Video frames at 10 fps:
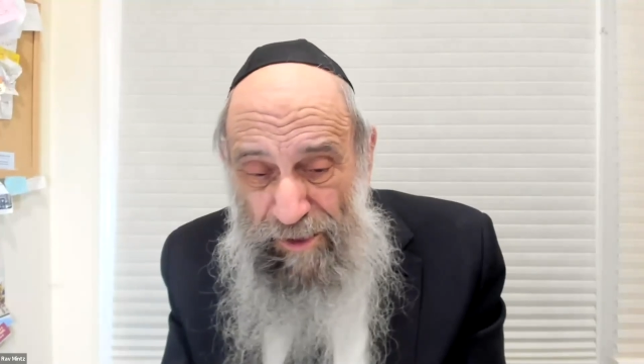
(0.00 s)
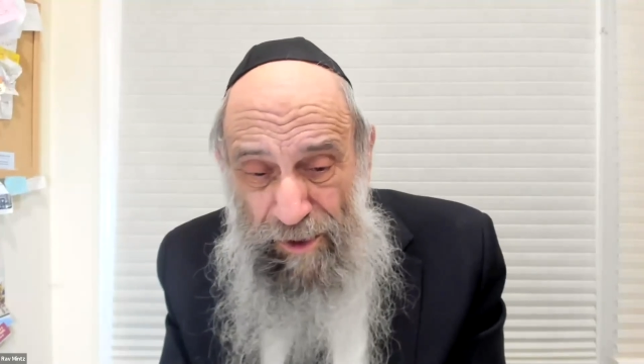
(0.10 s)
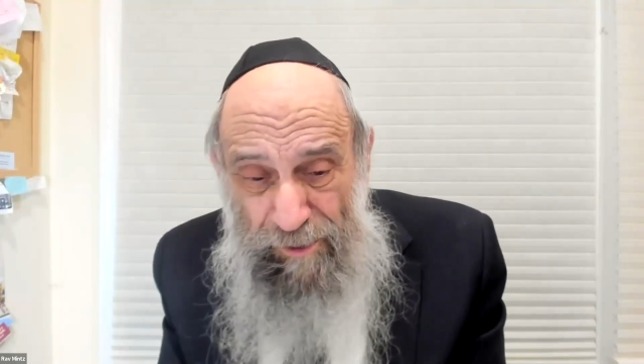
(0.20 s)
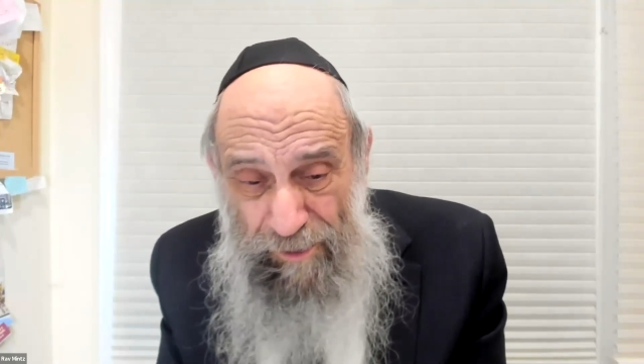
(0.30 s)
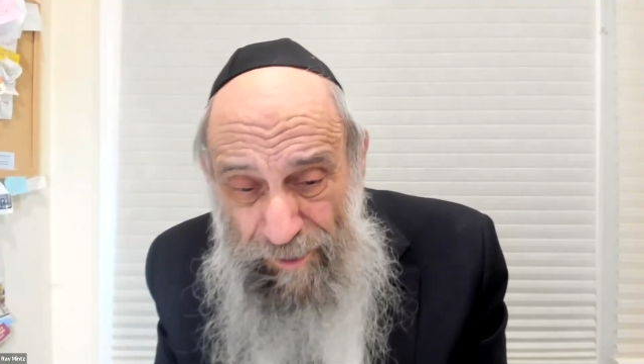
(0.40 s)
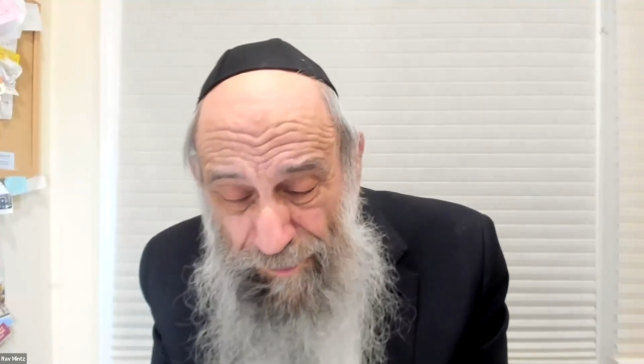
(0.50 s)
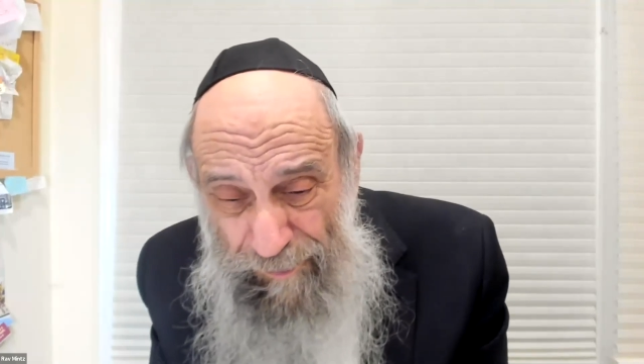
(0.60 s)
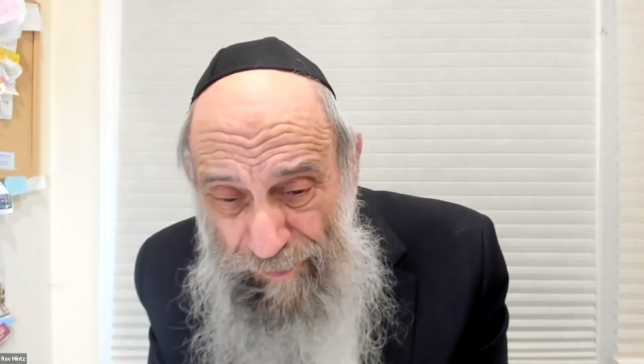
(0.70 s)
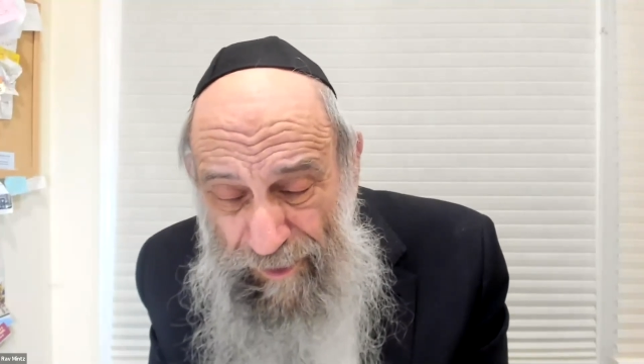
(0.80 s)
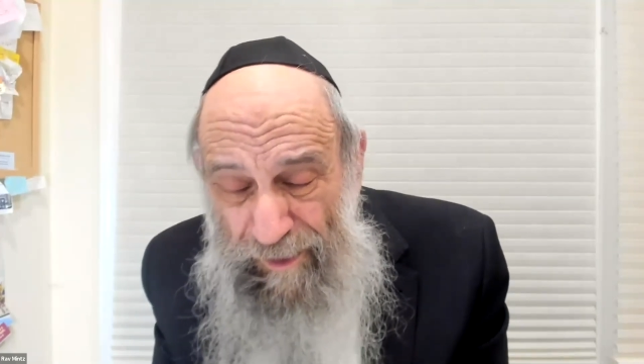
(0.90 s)
So
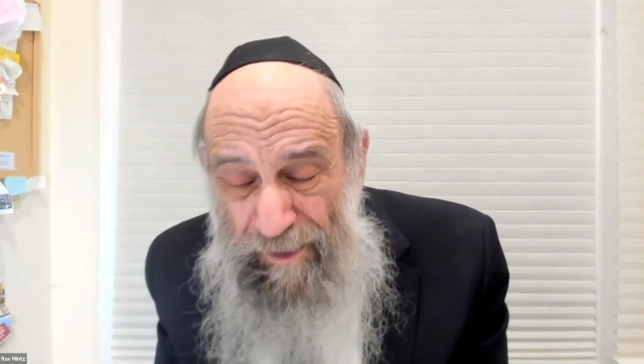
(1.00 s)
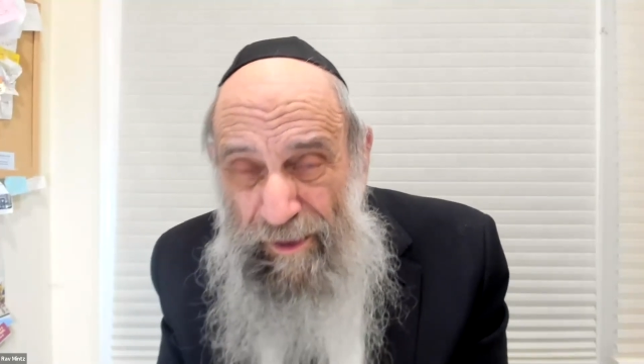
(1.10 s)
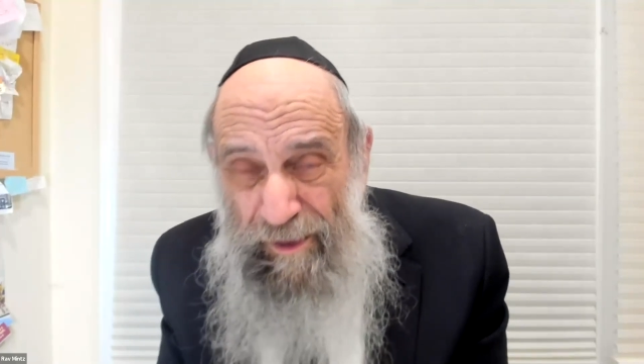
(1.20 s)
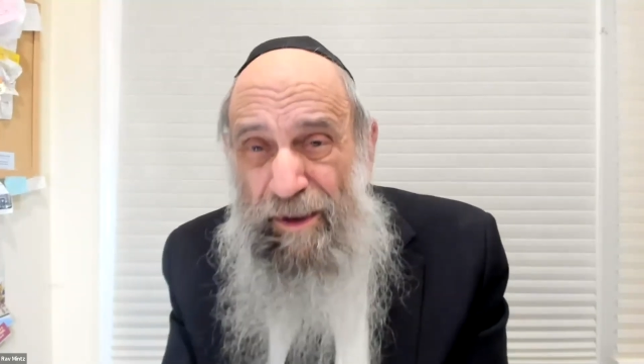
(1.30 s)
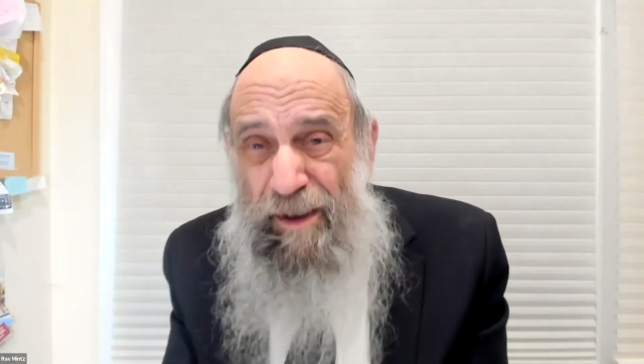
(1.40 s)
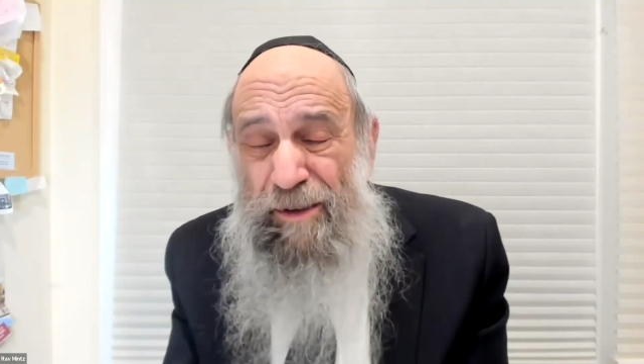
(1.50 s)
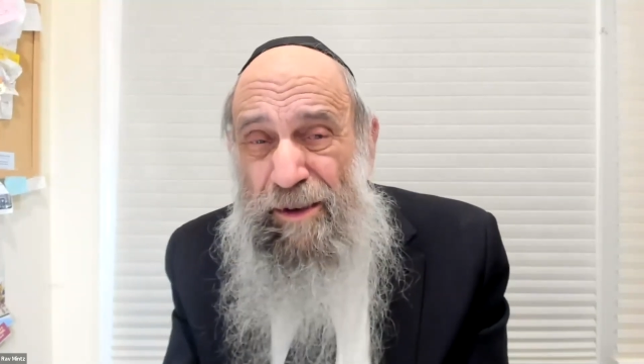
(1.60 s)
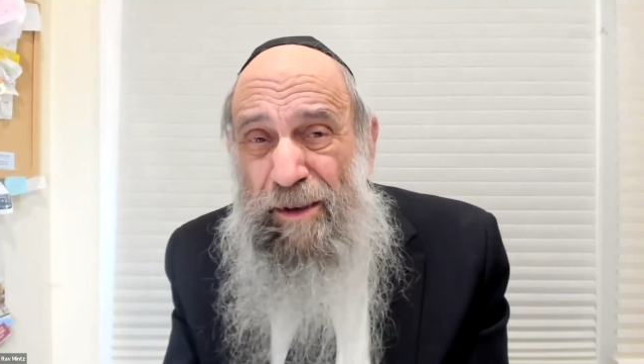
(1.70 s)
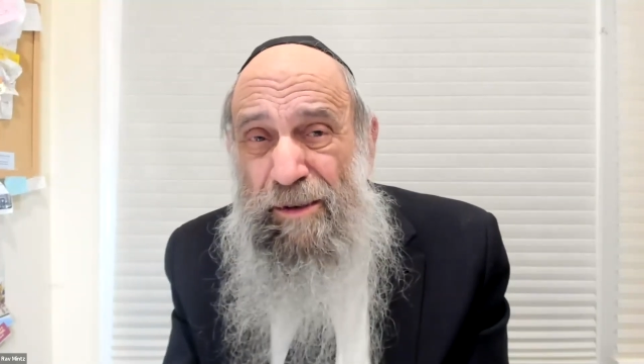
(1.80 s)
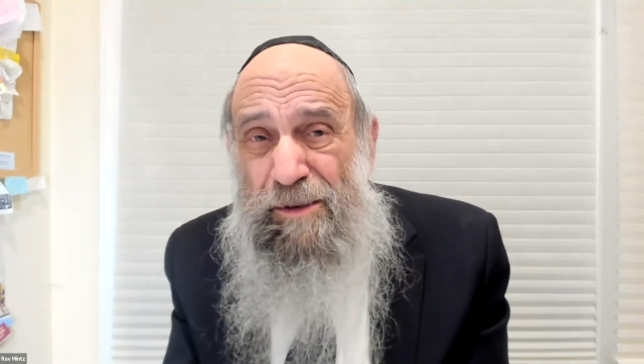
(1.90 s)

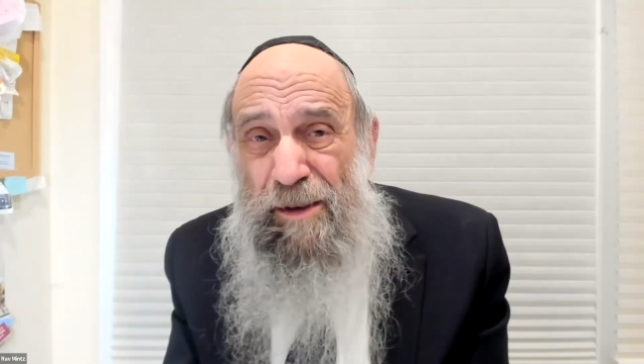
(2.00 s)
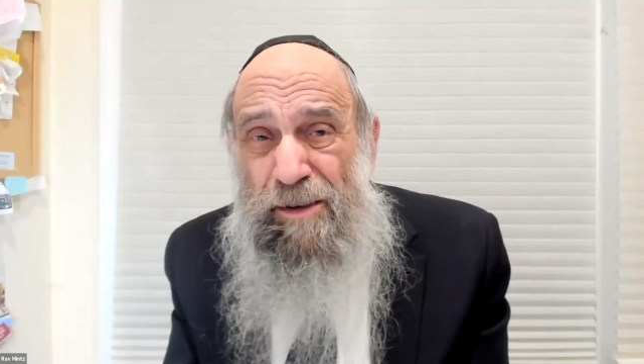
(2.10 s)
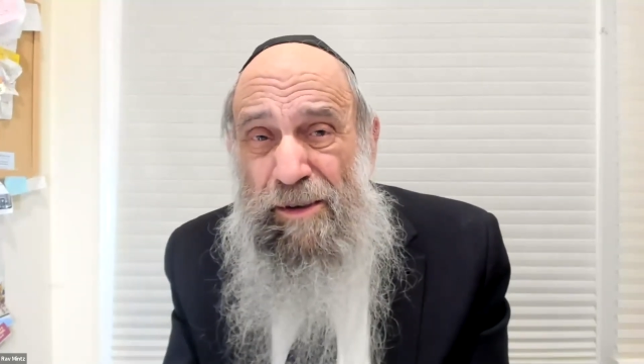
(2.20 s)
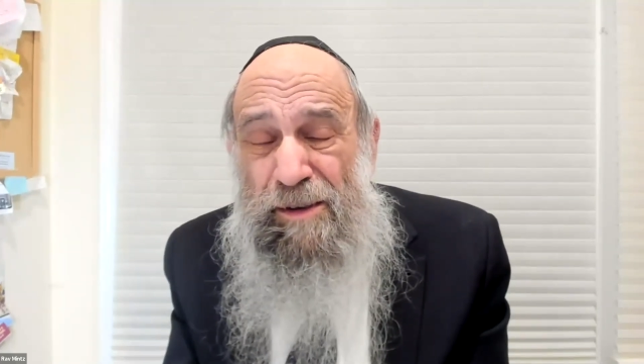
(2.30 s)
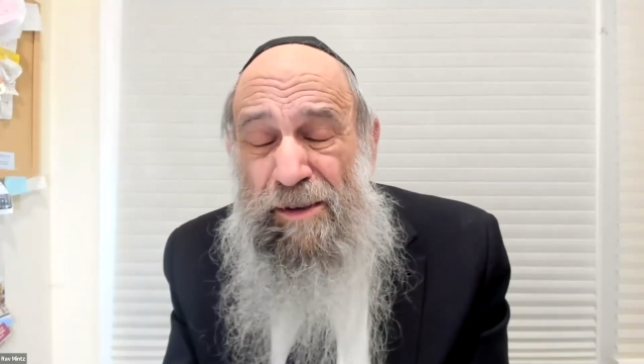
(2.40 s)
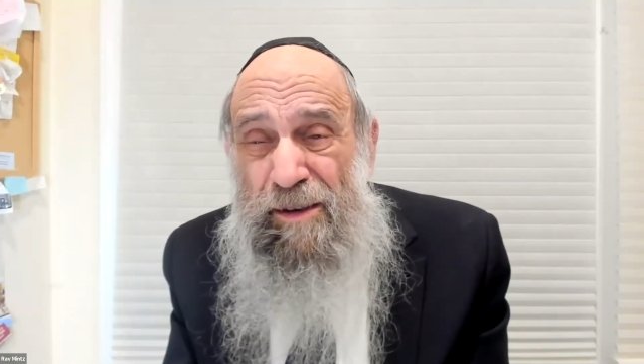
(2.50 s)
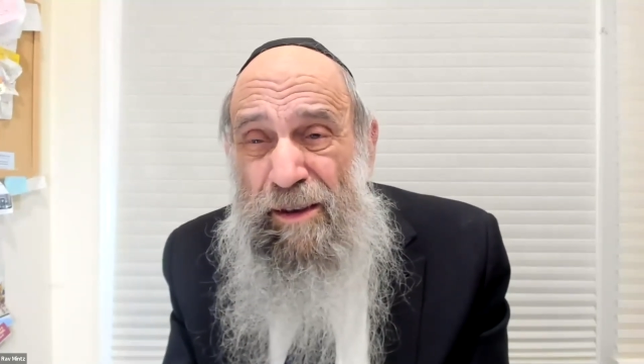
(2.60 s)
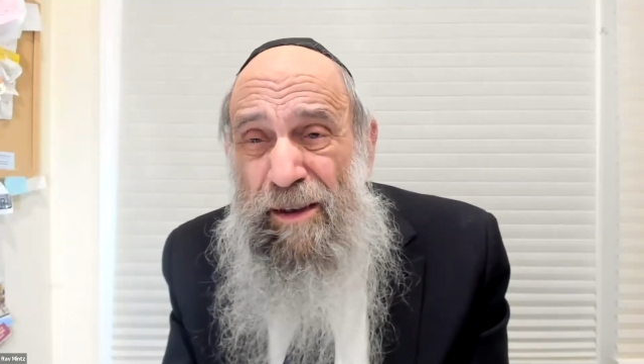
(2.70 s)
God tells us,